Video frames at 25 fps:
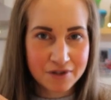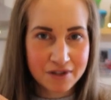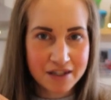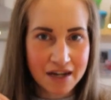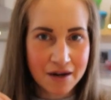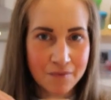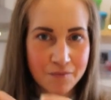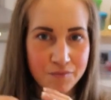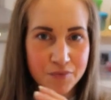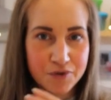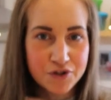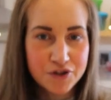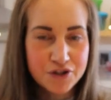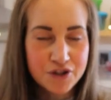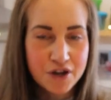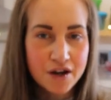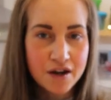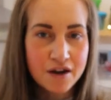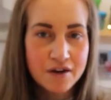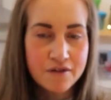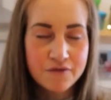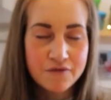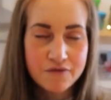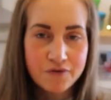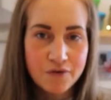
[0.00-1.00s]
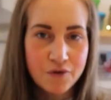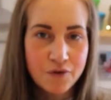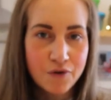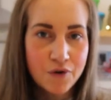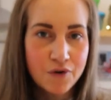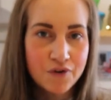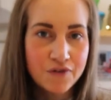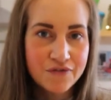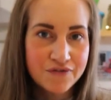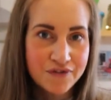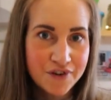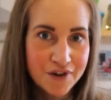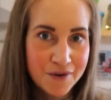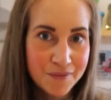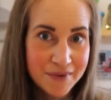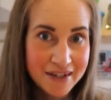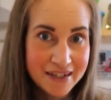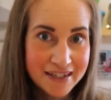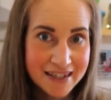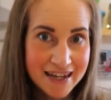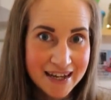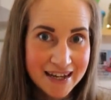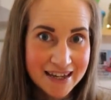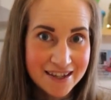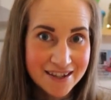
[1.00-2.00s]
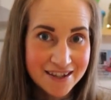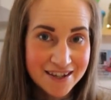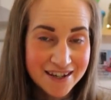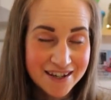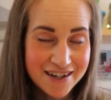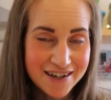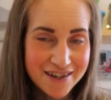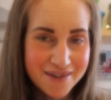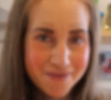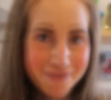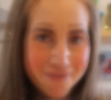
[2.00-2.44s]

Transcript: temperature for fermentation.